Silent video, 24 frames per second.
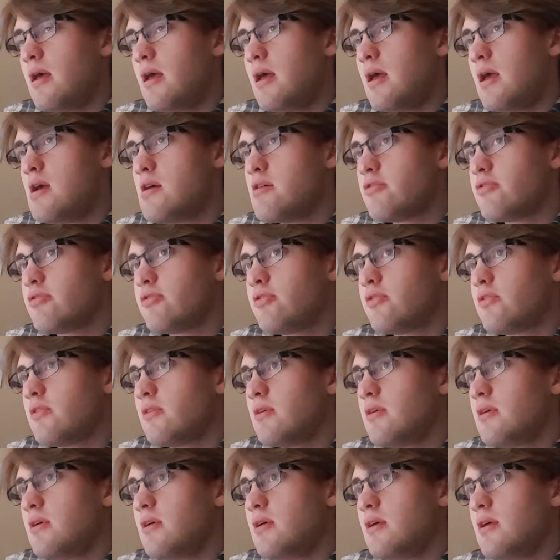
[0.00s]
if
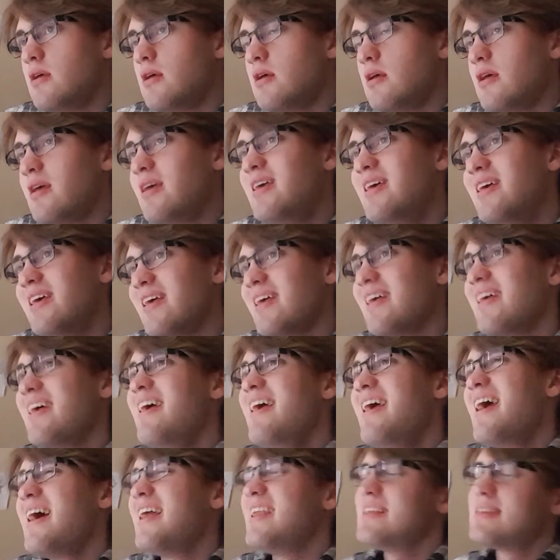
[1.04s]

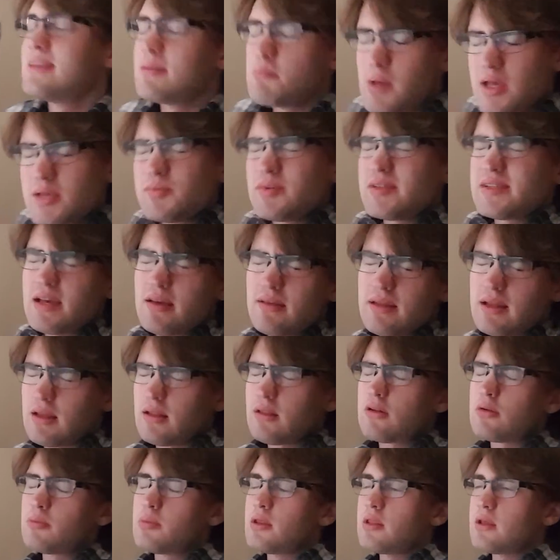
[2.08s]
and it makes me sound like a
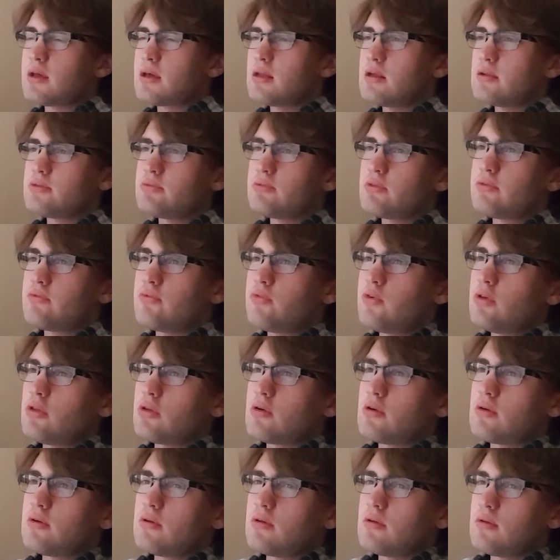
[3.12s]
little bit like an introverted
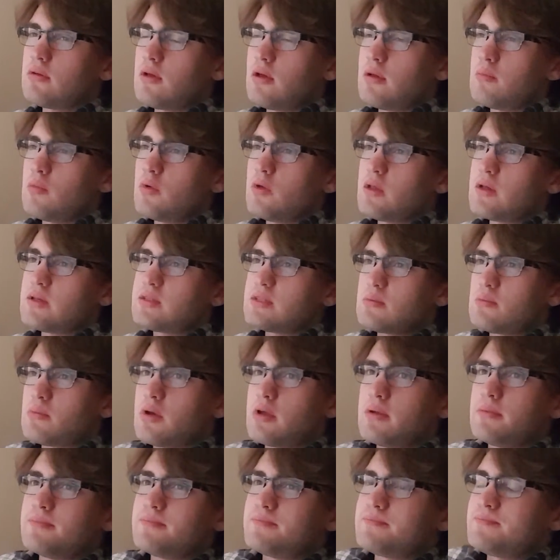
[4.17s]
feeler, I'm realizing,
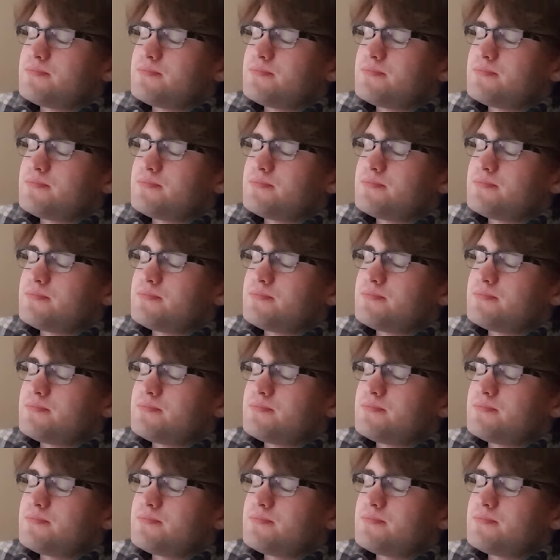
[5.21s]
but